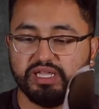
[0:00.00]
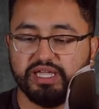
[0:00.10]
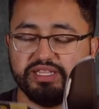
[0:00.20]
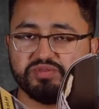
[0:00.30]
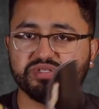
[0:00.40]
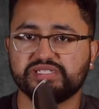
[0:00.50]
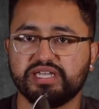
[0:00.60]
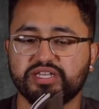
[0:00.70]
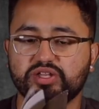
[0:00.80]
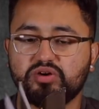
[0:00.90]
And this one
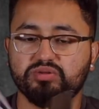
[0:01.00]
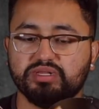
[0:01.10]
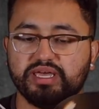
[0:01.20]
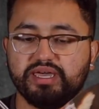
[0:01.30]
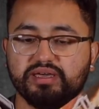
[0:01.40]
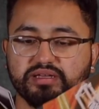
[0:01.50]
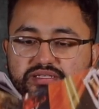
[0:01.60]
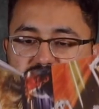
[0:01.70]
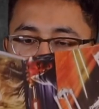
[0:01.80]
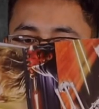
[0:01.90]
said no Leia.
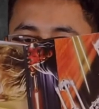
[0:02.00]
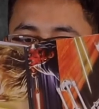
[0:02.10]
So,